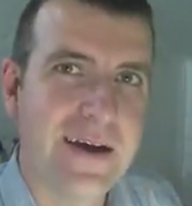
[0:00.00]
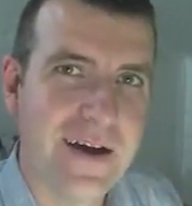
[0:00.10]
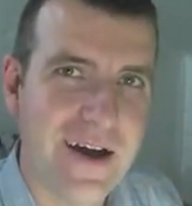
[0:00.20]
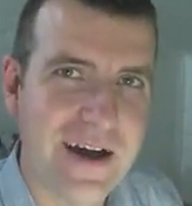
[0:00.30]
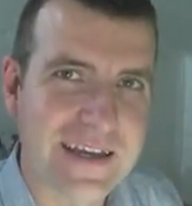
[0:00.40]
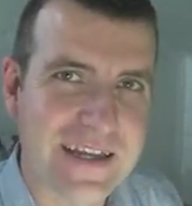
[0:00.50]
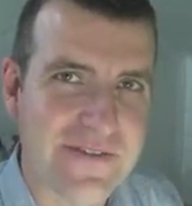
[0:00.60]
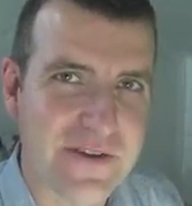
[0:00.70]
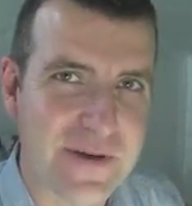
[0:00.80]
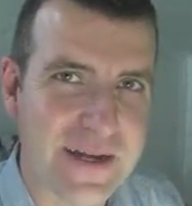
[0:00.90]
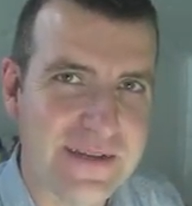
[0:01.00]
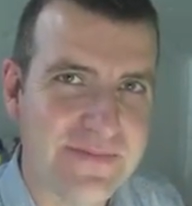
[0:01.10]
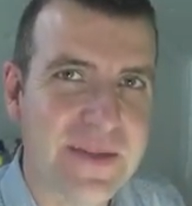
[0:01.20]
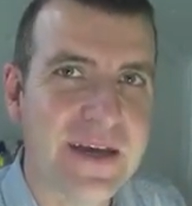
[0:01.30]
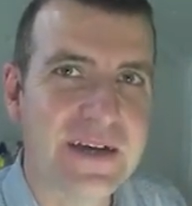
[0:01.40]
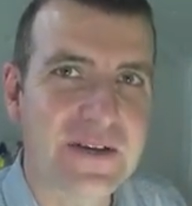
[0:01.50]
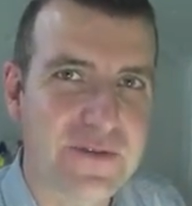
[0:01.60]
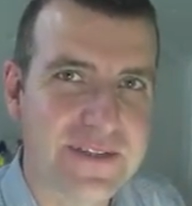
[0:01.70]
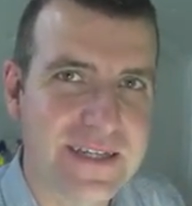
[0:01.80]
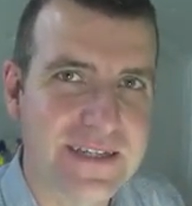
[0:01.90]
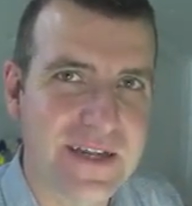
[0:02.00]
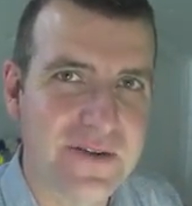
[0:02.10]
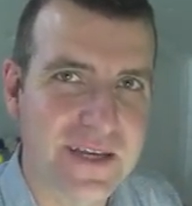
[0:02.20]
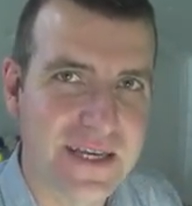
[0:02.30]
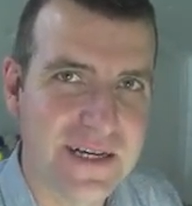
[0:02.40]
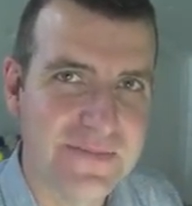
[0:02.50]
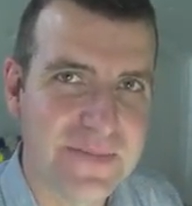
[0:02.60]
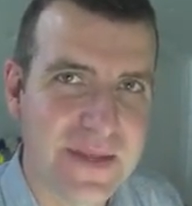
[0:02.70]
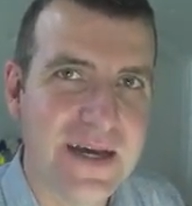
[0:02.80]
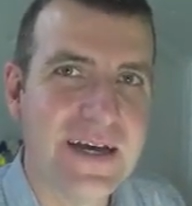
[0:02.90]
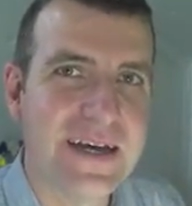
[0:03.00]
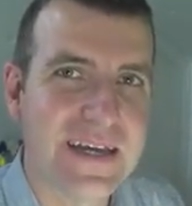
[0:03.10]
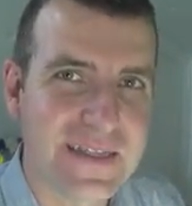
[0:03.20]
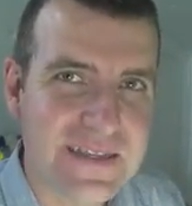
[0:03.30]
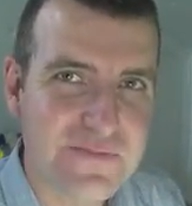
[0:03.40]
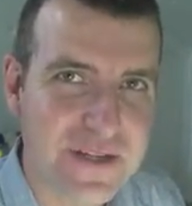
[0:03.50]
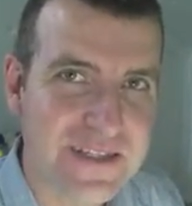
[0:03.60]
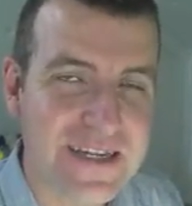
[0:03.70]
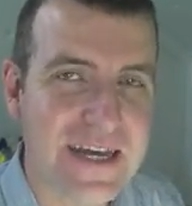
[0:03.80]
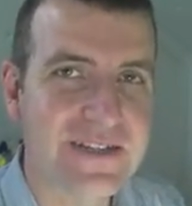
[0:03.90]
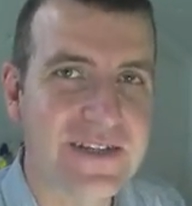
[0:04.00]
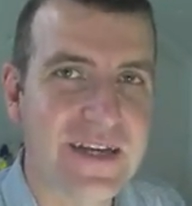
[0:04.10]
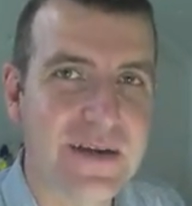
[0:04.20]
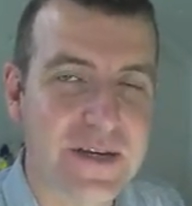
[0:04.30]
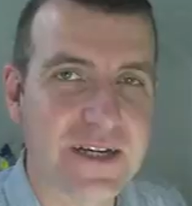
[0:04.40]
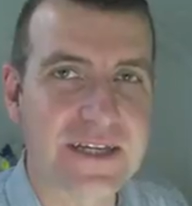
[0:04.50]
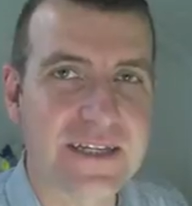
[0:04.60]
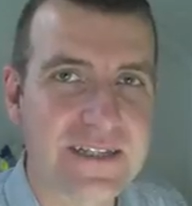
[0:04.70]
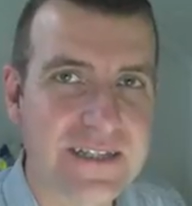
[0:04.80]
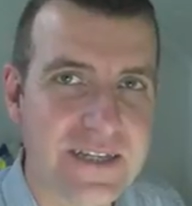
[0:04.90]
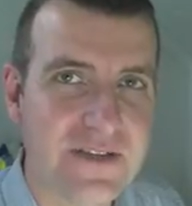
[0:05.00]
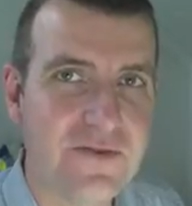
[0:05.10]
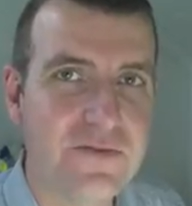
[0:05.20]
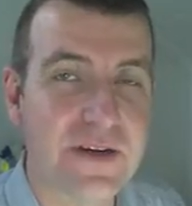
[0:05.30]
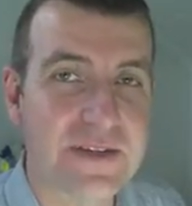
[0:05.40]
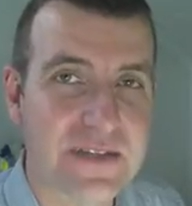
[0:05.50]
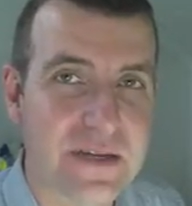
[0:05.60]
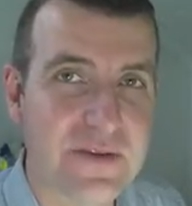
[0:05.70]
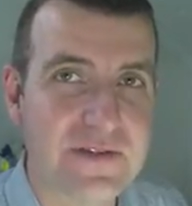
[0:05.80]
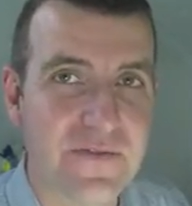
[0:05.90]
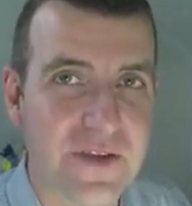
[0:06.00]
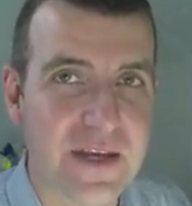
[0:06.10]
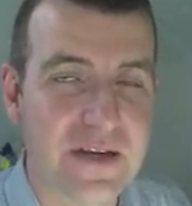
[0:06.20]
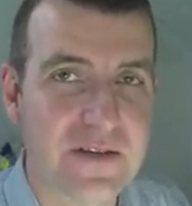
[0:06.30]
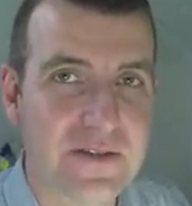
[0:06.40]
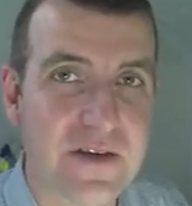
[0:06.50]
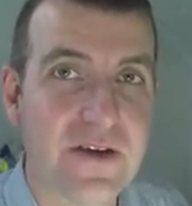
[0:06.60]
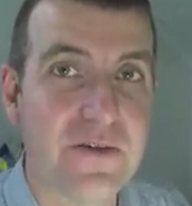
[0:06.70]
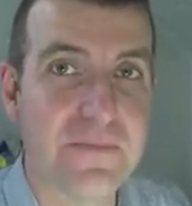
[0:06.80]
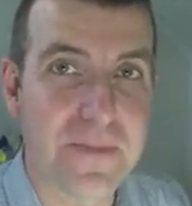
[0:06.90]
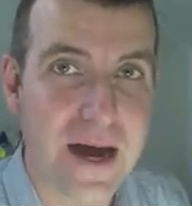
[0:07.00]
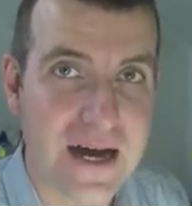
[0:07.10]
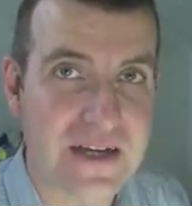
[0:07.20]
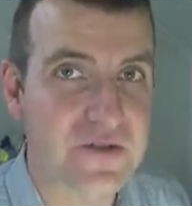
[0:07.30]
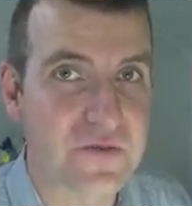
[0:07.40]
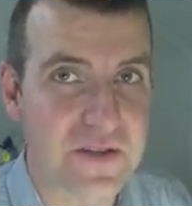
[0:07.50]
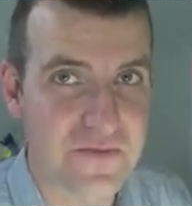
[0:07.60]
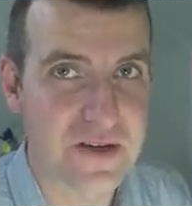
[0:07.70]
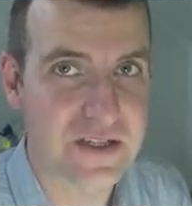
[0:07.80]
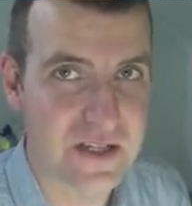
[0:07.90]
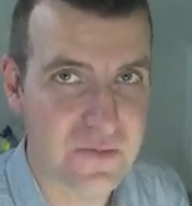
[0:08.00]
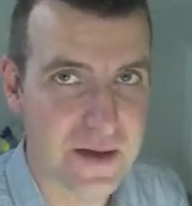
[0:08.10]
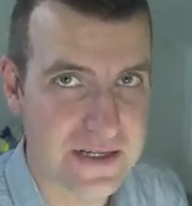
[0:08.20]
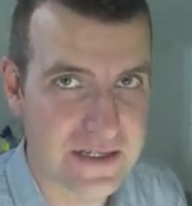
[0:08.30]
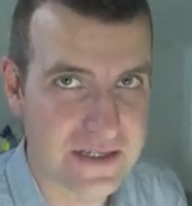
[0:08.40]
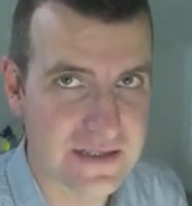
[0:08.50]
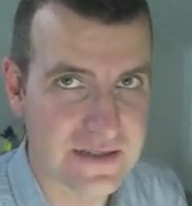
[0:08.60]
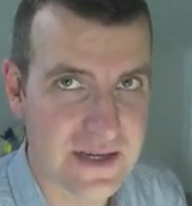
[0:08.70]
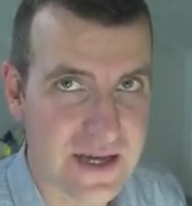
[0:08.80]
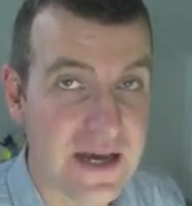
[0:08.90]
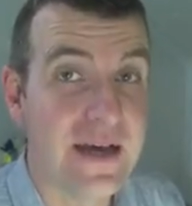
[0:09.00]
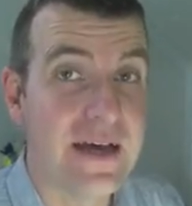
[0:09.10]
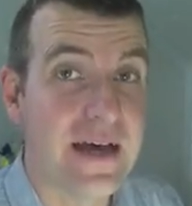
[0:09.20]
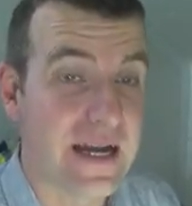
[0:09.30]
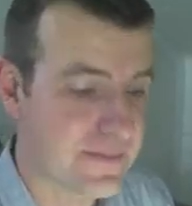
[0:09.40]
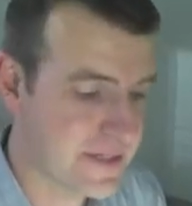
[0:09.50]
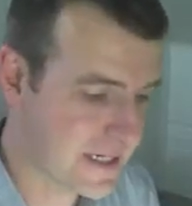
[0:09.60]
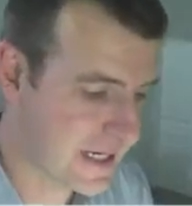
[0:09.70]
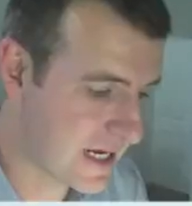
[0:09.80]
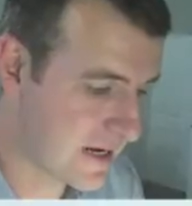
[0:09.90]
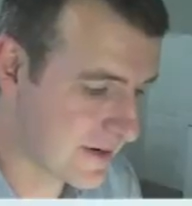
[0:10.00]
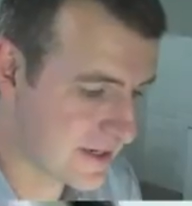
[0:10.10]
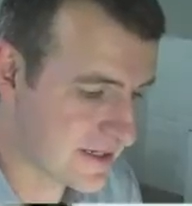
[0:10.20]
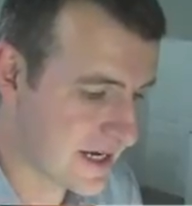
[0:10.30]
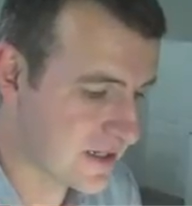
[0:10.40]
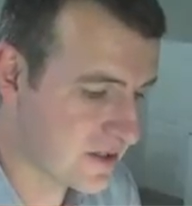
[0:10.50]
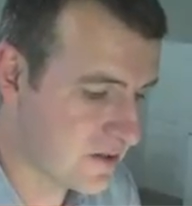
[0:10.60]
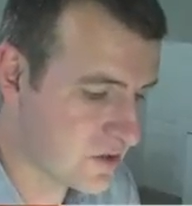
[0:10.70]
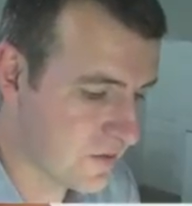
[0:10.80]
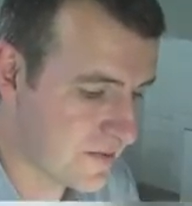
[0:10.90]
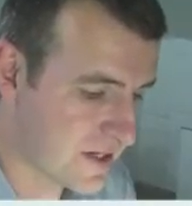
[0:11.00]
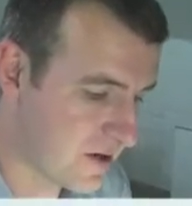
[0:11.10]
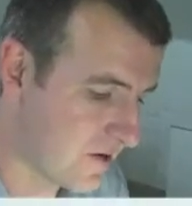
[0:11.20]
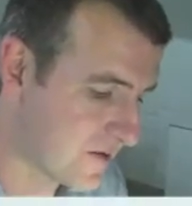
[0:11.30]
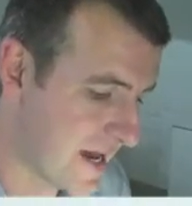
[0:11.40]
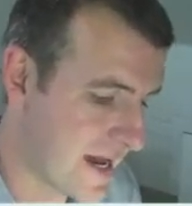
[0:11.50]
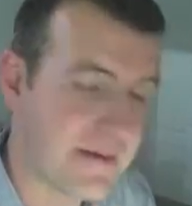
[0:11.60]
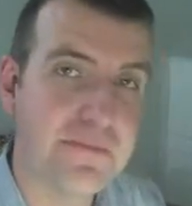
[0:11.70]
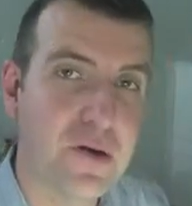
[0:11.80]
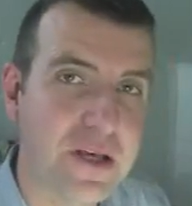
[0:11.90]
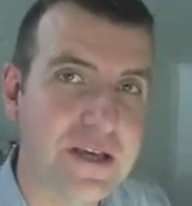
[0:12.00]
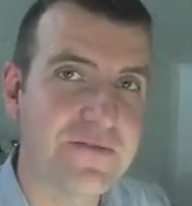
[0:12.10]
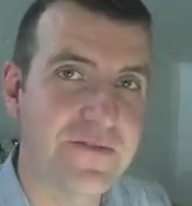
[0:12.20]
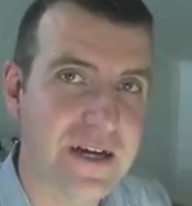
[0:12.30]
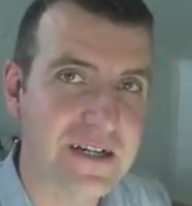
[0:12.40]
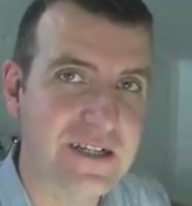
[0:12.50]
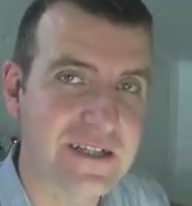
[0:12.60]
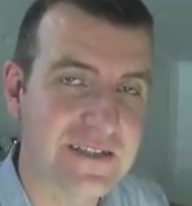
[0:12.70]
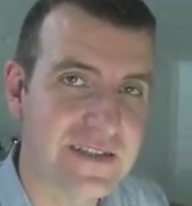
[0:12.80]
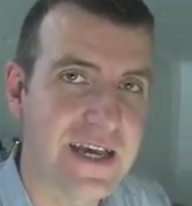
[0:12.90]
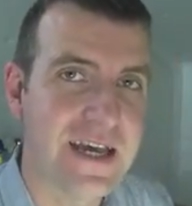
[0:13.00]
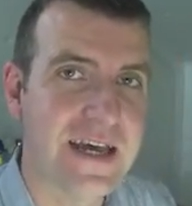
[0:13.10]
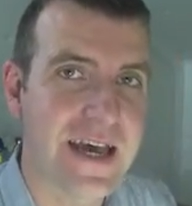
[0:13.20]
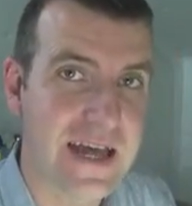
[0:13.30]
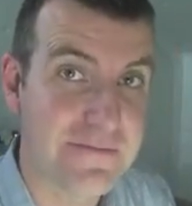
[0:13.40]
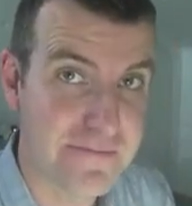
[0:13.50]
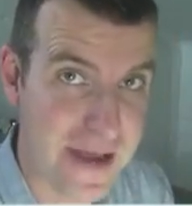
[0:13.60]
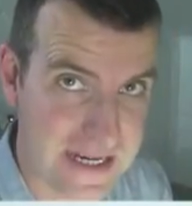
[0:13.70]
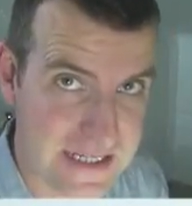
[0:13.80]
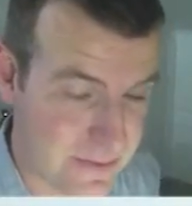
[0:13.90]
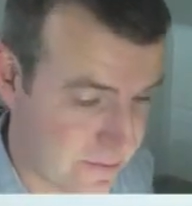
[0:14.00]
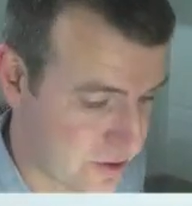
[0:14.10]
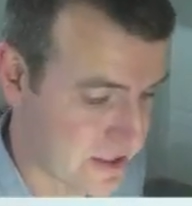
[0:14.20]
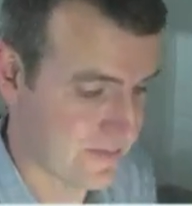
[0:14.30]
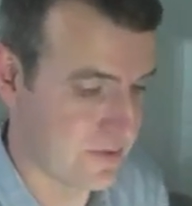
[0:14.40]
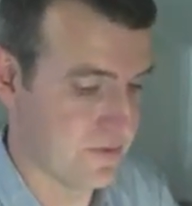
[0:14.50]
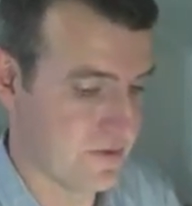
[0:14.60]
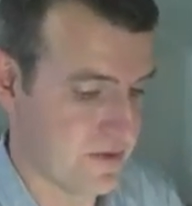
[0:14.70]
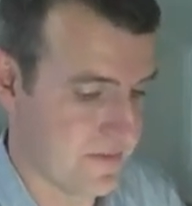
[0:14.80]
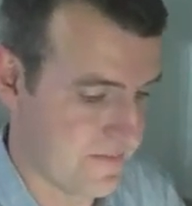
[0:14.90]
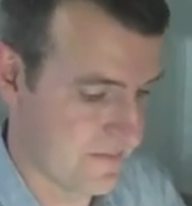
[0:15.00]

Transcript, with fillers: Hi again everyone, Chris Tisdell here. In this presentation I'm going to continue my series of videos on partial differential equations, and in particular I'm going to start a new topic on harmonic functions and maximum principles.